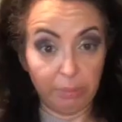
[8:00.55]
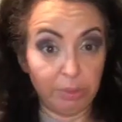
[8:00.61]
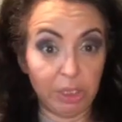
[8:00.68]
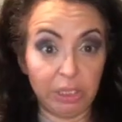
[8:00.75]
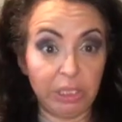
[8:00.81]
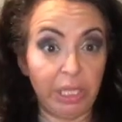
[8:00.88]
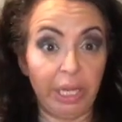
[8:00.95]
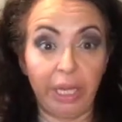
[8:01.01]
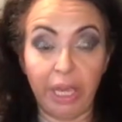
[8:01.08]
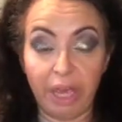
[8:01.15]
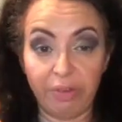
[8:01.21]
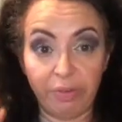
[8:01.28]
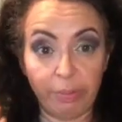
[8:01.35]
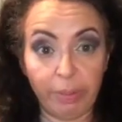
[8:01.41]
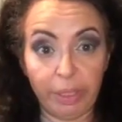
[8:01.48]
just saying,
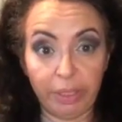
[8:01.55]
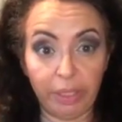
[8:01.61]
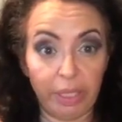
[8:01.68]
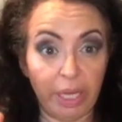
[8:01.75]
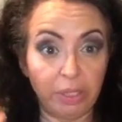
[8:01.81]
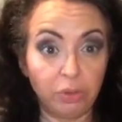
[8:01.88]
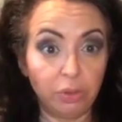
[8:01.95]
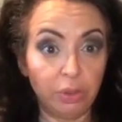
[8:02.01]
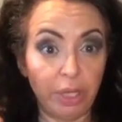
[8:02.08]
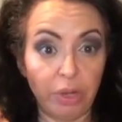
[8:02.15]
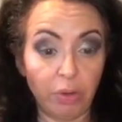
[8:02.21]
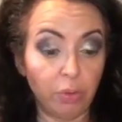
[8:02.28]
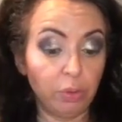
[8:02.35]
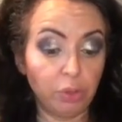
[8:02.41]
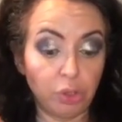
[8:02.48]
everybody can do their
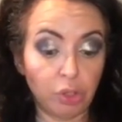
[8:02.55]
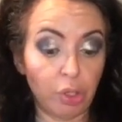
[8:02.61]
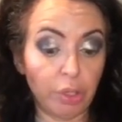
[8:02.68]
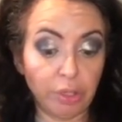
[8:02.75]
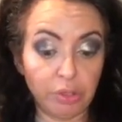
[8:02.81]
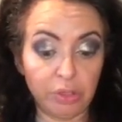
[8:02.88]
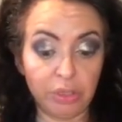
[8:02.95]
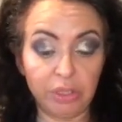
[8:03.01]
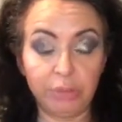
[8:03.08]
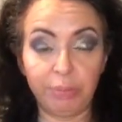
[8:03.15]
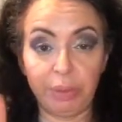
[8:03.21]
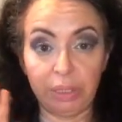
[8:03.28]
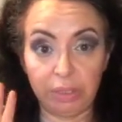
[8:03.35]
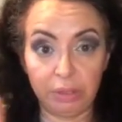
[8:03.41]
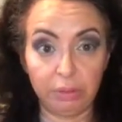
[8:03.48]
own choices,
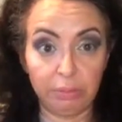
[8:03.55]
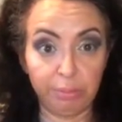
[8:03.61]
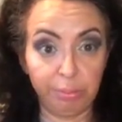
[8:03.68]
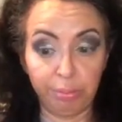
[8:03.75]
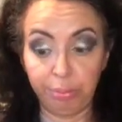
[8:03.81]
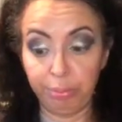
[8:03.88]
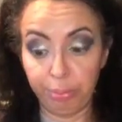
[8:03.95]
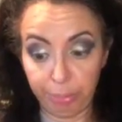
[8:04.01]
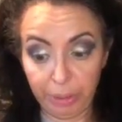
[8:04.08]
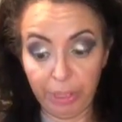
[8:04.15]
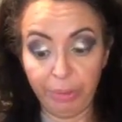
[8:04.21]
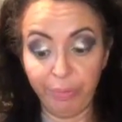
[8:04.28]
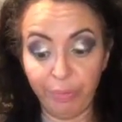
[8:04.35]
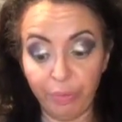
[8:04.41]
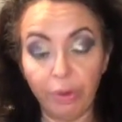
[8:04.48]
but be
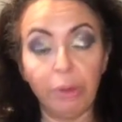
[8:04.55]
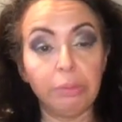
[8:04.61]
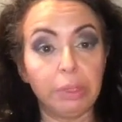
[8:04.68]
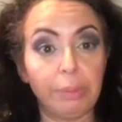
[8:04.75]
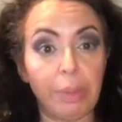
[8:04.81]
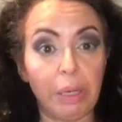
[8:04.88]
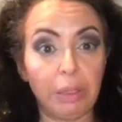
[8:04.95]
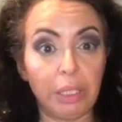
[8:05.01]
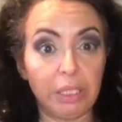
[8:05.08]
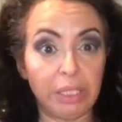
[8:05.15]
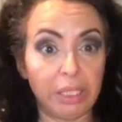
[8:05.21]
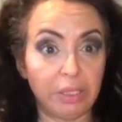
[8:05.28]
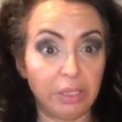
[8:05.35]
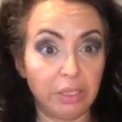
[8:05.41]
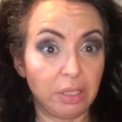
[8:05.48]
informed about it,
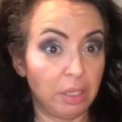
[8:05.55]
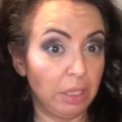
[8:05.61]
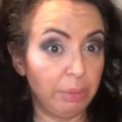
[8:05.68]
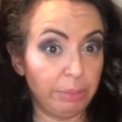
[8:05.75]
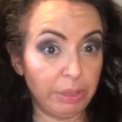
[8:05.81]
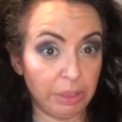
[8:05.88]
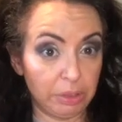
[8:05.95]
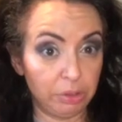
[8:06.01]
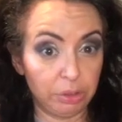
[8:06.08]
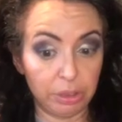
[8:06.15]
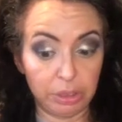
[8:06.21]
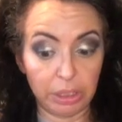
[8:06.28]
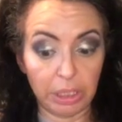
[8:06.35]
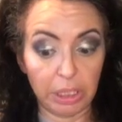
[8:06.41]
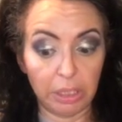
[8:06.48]
that it's a little bit
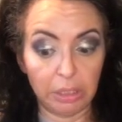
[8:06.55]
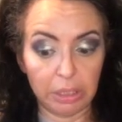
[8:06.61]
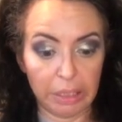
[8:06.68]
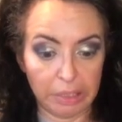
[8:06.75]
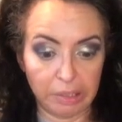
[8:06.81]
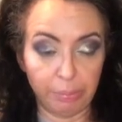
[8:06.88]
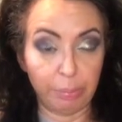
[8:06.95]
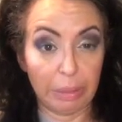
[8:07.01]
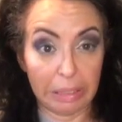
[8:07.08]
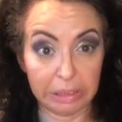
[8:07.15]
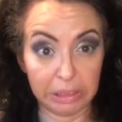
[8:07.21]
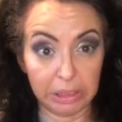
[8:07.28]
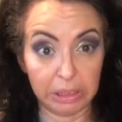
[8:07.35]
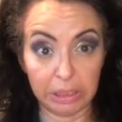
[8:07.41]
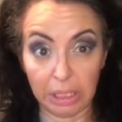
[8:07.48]
interesting, you know, that the
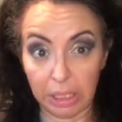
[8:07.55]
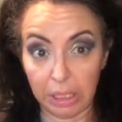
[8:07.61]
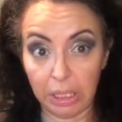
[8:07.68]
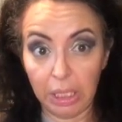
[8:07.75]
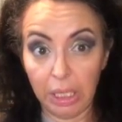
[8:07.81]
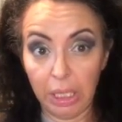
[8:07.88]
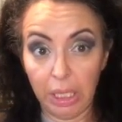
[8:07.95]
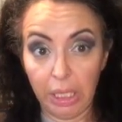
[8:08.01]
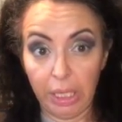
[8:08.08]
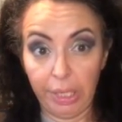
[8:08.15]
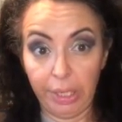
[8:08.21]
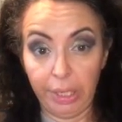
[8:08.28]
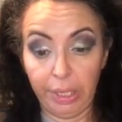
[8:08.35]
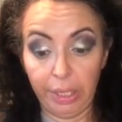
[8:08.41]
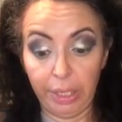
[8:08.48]
prices are
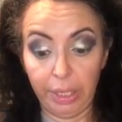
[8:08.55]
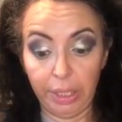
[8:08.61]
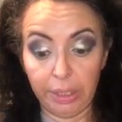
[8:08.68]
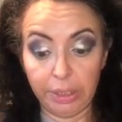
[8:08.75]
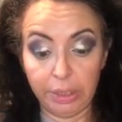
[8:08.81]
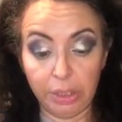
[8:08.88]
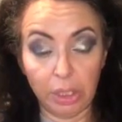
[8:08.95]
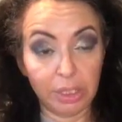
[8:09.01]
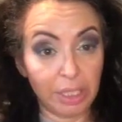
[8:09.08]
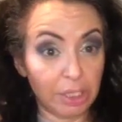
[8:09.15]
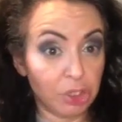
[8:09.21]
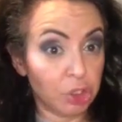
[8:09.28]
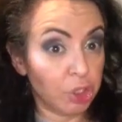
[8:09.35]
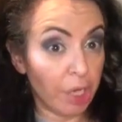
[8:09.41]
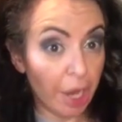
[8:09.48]
not
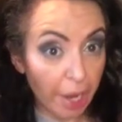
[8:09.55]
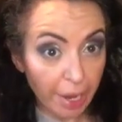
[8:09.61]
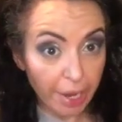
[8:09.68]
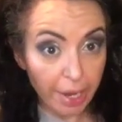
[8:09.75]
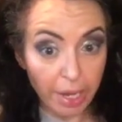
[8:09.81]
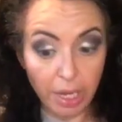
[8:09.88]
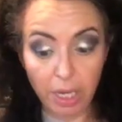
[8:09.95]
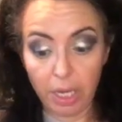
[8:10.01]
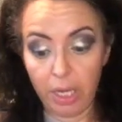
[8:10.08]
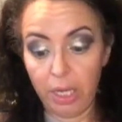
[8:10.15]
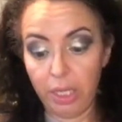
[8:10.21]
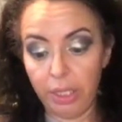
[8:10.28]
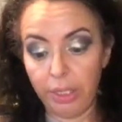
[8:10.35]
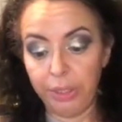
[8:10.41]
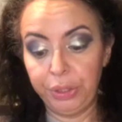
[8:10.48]
that high,
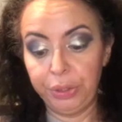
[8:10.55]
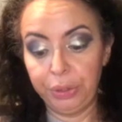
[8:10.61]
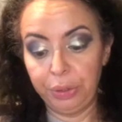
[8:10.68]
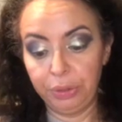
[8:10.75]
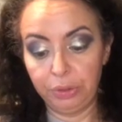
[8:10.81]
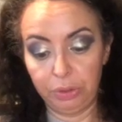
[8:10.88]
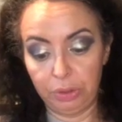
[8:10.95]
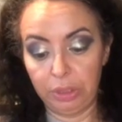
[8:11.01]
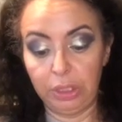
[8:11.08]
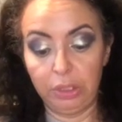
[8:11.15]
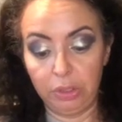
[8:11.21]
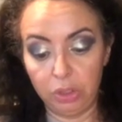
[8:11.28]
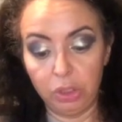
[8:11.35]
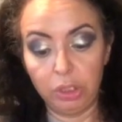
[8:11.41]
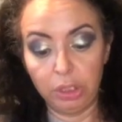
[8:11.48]
you know.
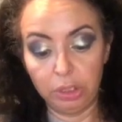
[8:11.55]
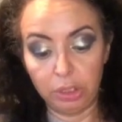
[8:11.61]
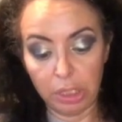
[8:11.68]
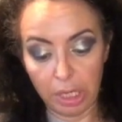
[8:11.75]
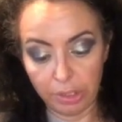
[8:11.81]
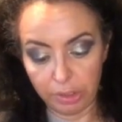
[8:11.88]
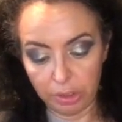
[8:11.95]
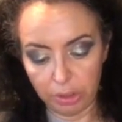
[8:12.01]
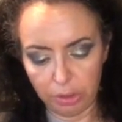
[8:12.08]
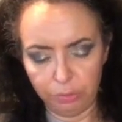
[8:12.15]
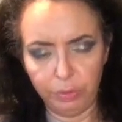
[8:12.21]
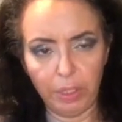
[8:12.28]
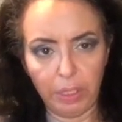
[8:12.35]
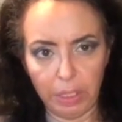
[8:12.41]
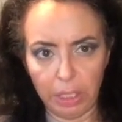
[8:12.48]
She charges
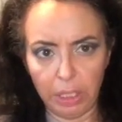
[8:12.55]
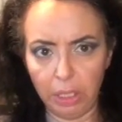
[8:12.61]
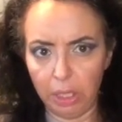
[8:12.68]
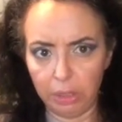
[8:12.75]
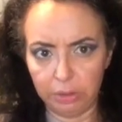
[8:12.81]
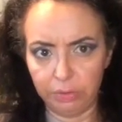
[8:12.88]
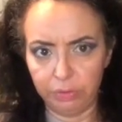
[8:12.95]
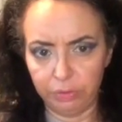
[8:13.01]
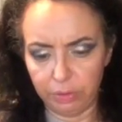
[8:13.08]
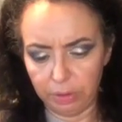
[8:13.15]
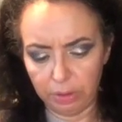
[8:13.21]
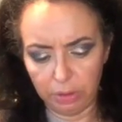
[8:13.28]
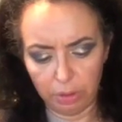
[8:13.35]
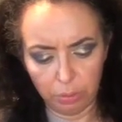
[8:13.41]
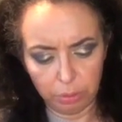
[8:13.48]
really a lot for
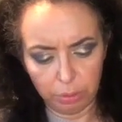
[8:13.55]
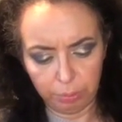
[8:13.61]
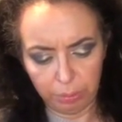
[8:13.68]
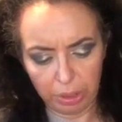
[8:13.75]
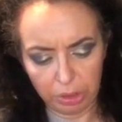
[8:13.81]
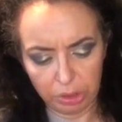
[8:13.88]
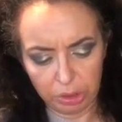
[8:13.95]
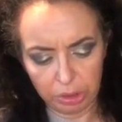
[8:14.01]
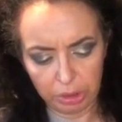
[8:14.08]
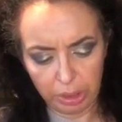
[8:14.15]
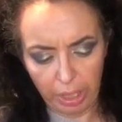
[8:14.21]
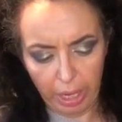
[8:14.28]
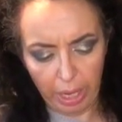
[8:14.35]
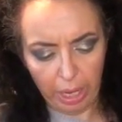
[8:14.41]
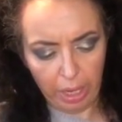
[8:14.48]
those brushes.
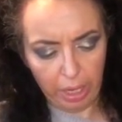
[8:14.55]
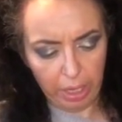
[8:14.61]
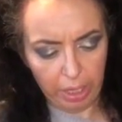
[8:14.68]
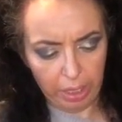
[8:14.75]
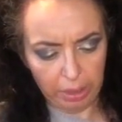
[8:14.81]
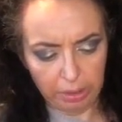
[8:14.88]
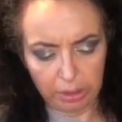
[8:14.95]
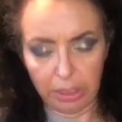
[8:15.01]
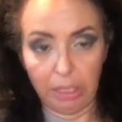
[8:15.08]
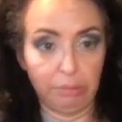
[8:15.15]
And